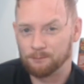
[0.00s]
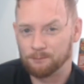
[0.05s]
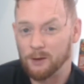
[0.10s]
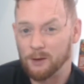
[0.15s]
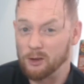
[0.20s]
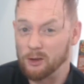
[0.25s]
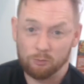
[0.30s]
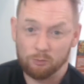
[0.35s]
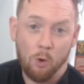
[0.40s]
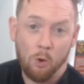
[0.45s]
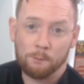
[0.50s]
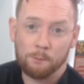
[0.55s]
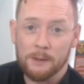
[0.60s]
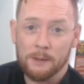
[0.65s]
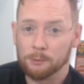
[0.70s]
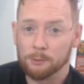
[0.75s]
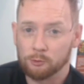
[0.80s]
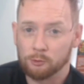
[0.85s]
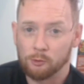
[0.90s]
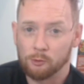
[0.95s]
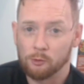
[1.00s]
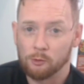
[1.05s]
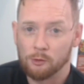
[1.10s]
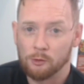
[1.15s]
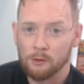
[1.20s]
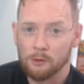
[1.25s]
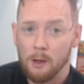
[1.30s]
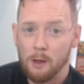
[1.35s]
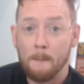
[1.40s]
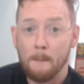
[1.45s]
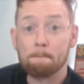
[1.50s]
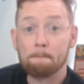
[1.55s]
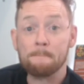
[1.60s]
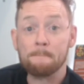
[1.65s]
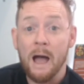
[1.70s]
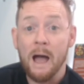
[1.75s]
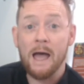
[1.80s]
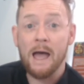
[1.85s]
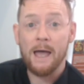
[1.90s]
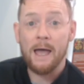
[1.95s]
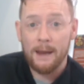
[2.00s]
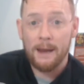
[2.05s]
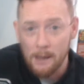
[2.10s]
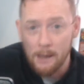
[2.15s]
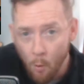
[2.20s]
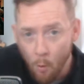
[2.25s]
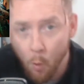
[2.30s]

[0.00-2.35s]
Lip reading: It's what people do. Bye.